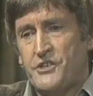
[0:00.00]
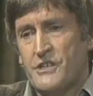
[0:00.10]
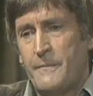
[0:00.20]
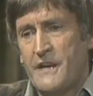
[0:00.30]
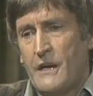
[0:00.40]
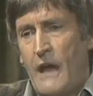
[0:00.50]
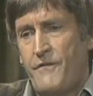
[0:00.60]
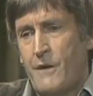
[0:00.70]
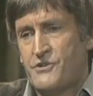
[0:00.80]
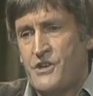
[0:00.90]
touches the
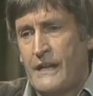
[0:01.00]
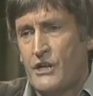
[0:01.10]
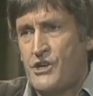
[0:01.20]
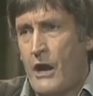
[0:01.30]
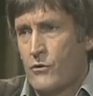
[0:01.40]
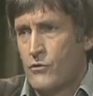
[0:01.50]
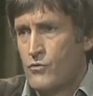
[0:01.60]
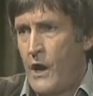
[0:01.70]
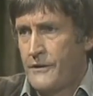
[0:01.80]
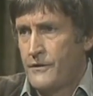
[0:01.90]
meatloaf. I'm telling a joke.
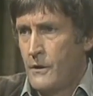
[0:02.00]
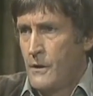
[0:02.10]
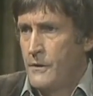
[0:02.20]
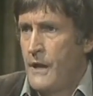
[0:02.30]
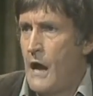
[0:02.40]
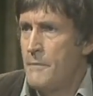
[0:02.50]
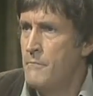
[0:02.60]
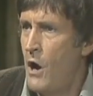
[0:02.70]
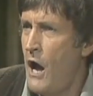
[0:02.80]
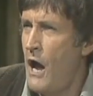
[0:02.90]
Right. Now,
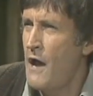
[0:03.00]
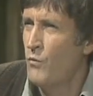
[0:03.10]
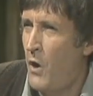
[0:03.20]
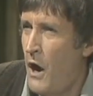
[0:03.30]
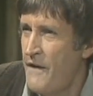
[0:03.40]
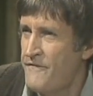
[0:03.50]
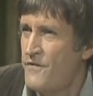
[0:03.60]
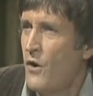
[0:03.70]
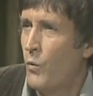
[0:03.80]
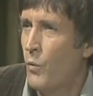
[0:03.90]
my
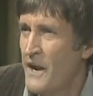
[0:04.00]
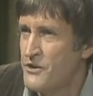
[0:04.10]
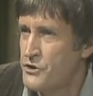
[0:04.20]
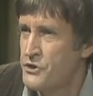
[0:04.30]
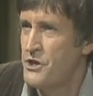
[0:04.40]
wife went to